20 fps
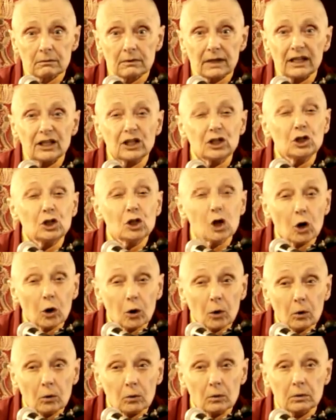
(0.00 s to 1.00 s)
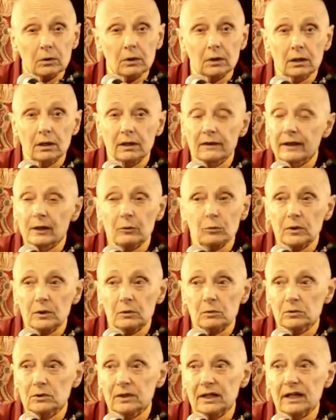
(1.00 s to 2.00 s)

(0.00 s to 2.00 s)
They know that we will